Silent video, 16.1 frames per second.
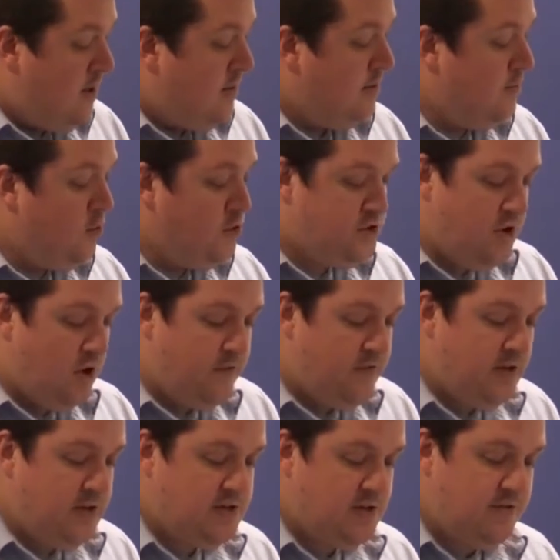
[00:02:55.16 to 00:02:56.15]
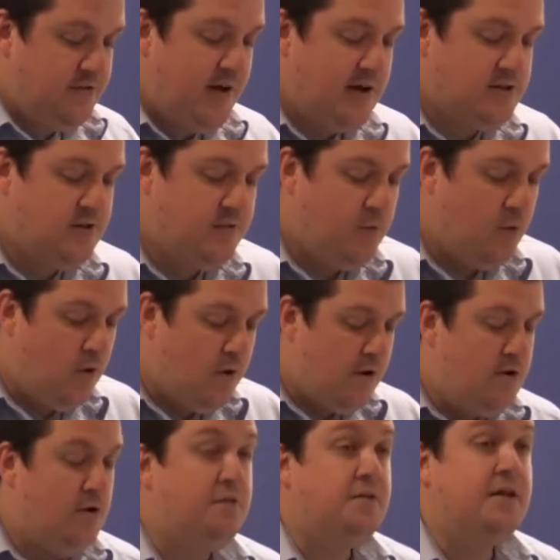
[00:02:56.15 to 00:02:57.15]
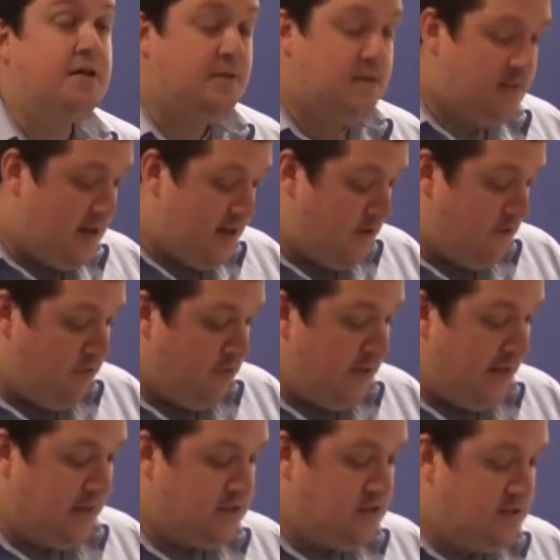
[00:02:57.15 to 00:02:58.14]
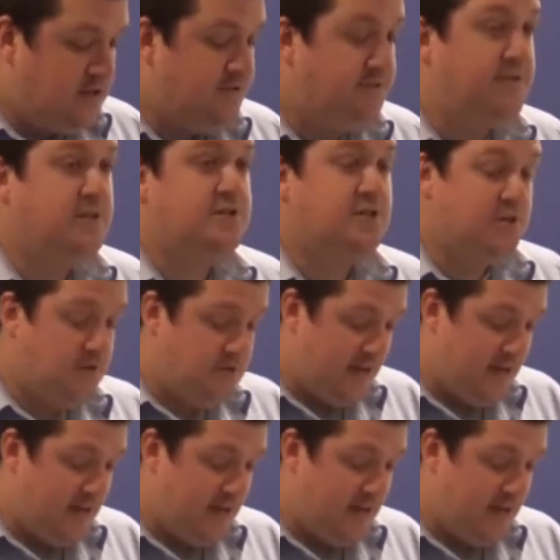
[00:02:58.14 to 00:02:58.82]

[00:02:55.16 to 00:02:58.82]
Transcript: The most obvious effects of war in Northern England then relates to the physical